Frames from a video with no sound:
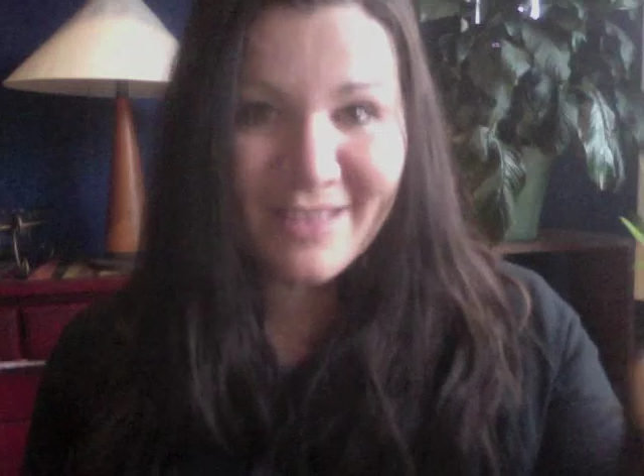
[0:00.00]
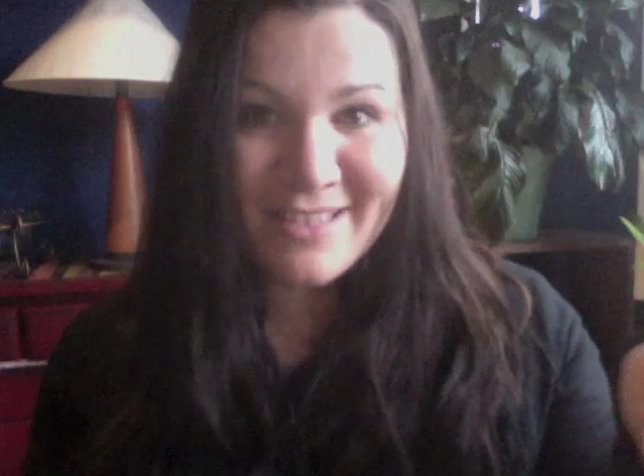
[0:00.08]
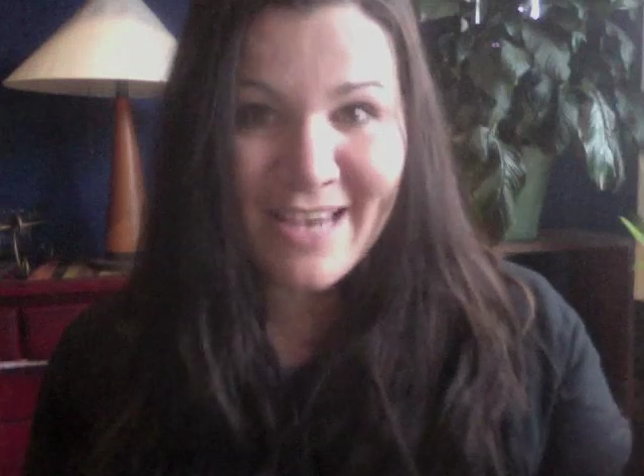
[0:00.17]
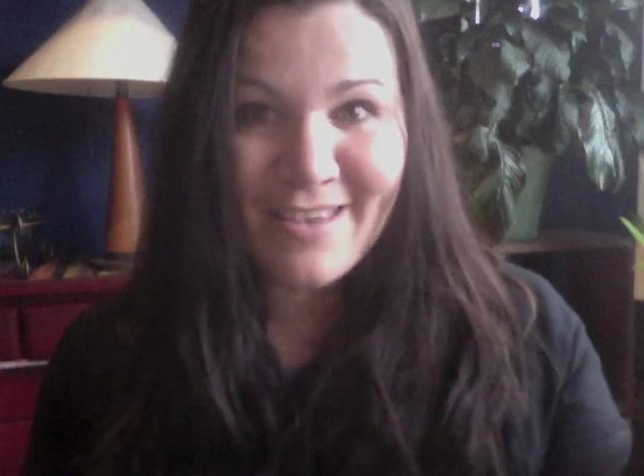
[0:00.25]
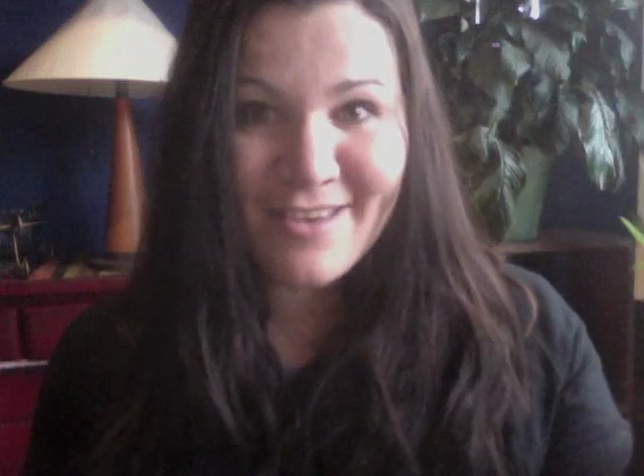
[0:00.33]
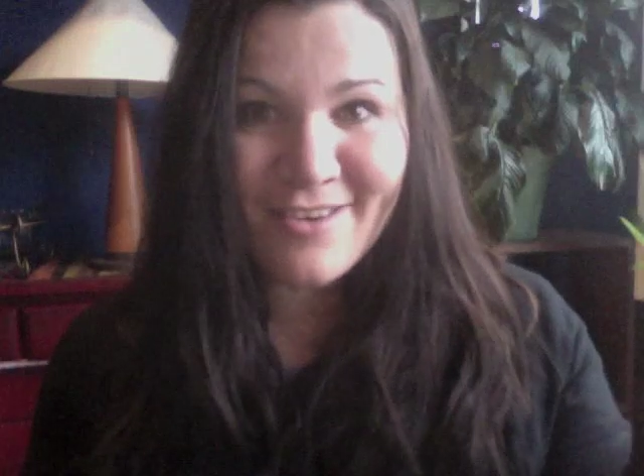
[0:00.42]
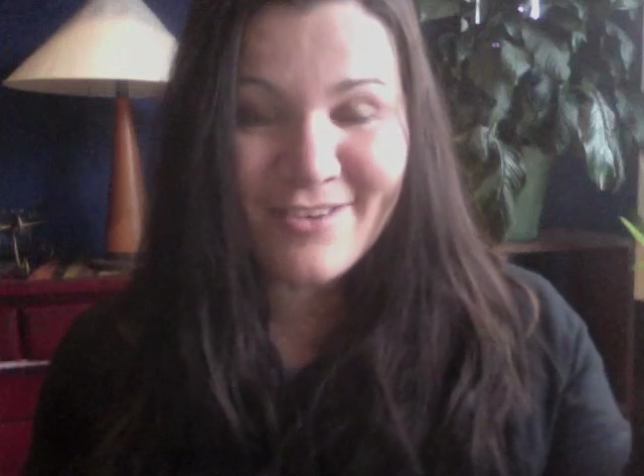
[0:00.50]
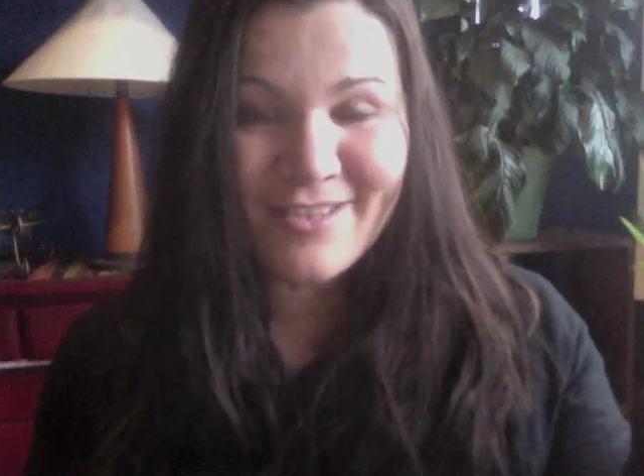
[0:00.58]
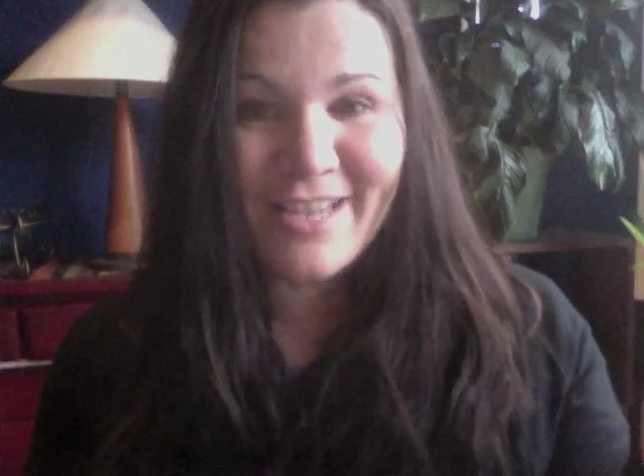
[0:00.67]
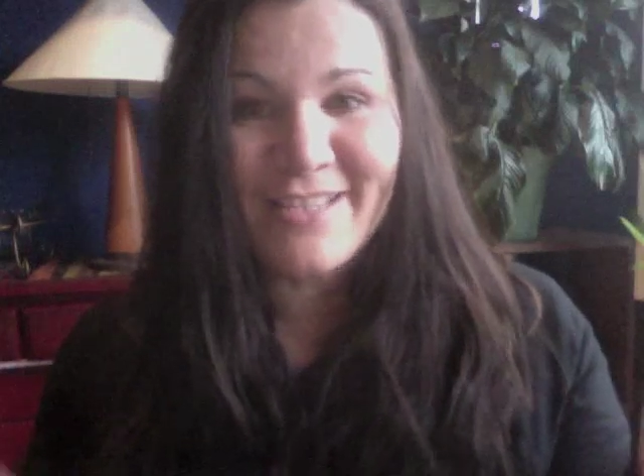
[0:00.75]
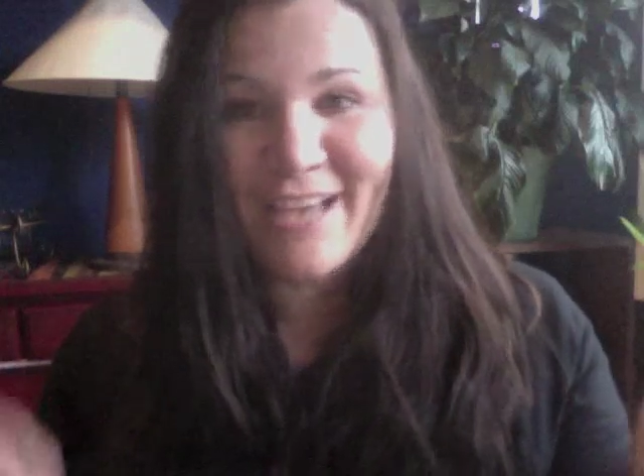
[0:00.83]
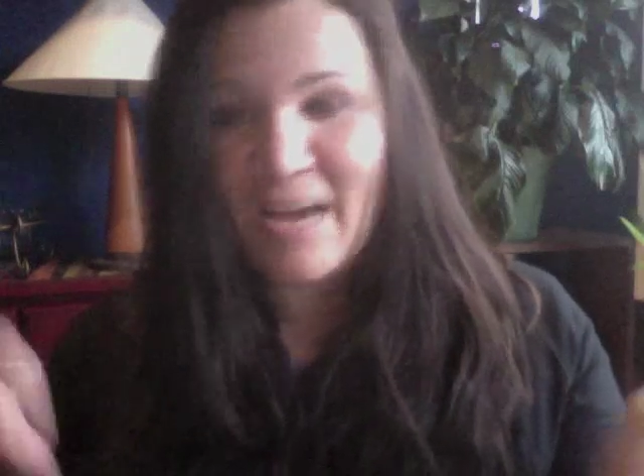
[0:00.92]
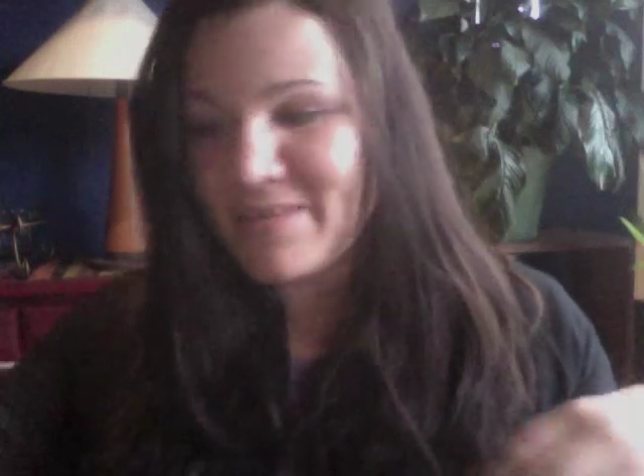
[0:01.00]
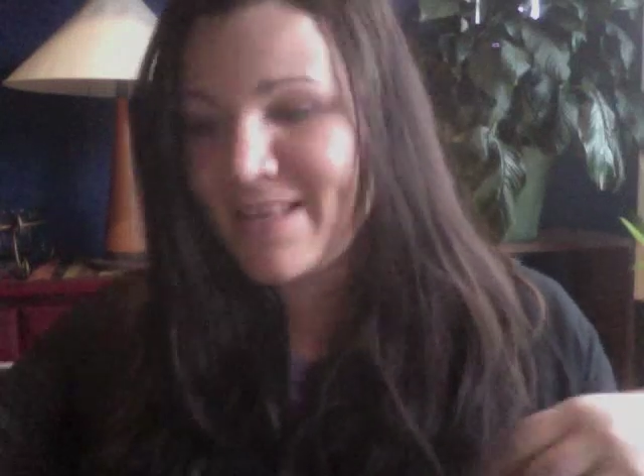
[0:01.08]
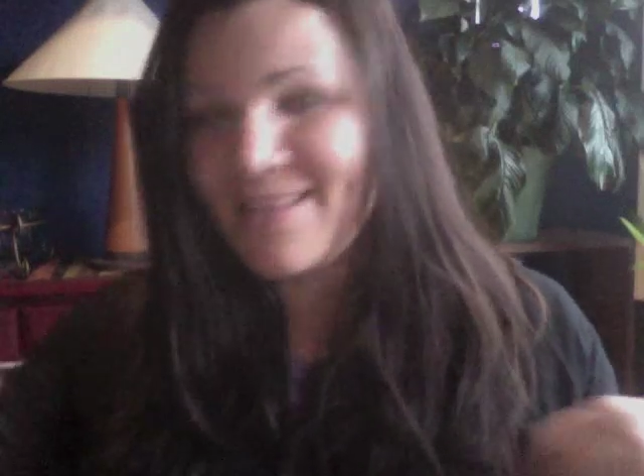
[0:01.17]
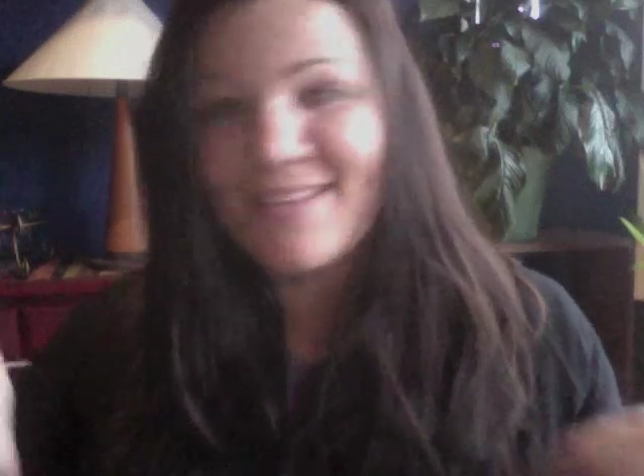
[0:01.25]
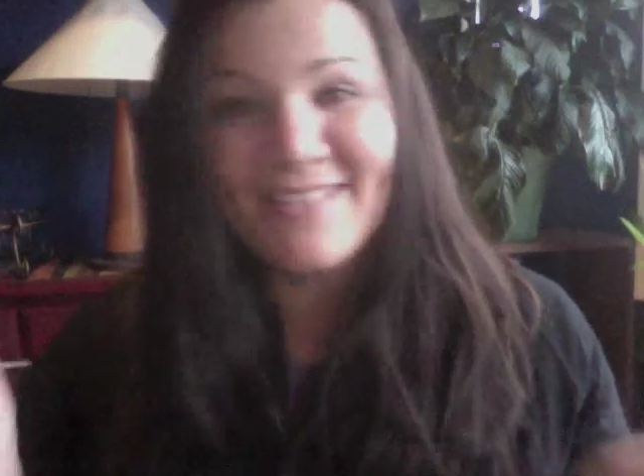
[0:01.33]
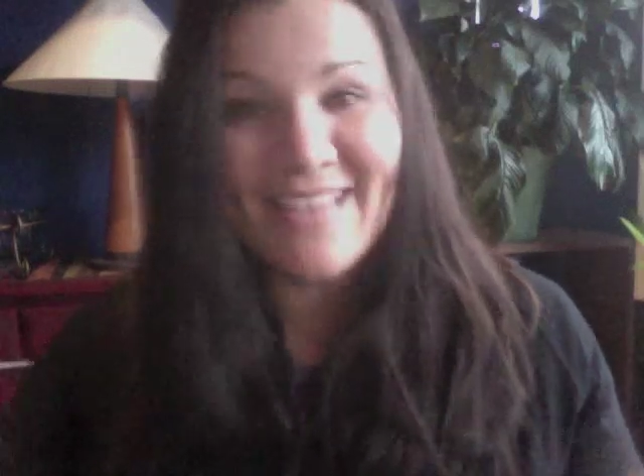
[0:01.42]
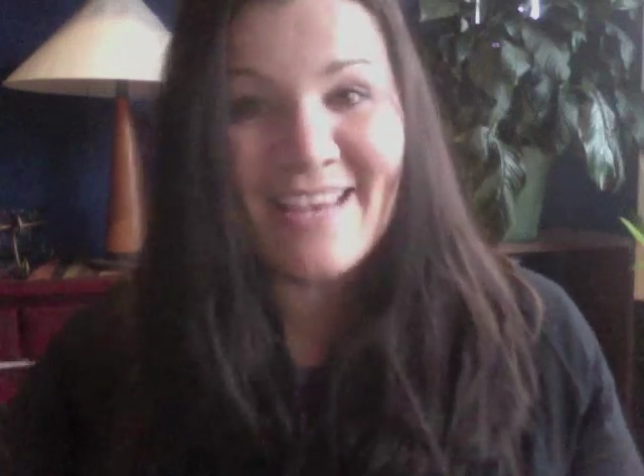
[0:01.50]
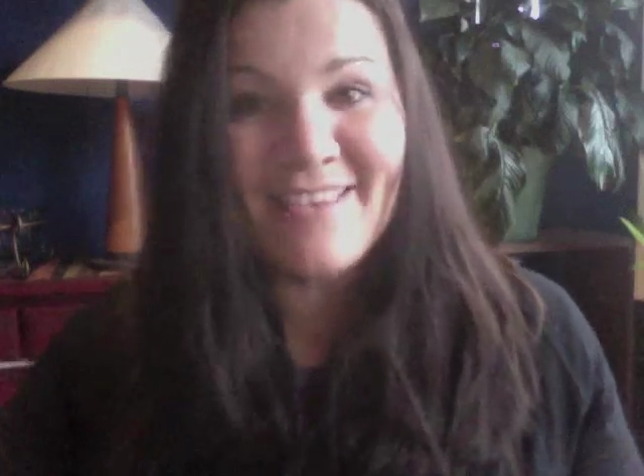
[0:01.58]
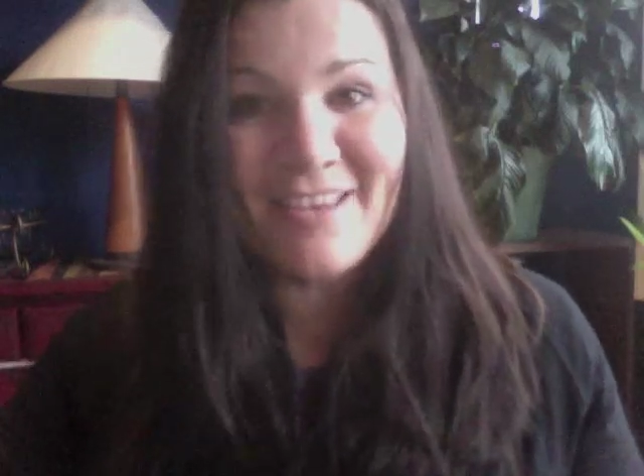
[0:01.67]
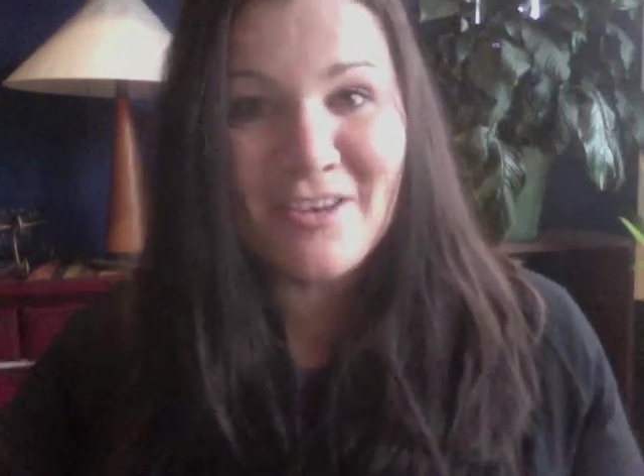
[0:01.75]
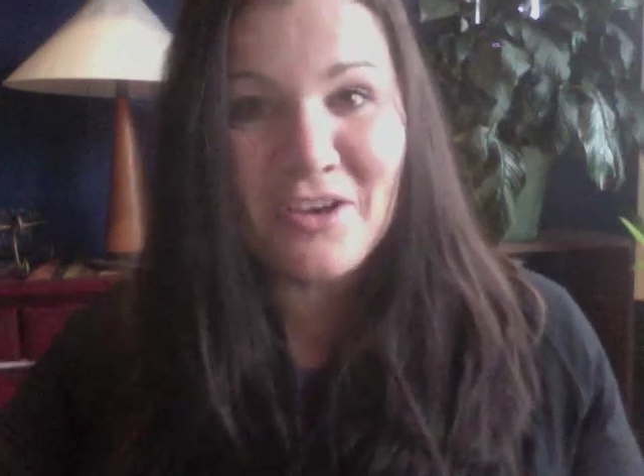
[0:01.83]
the day that you signed up and then the day that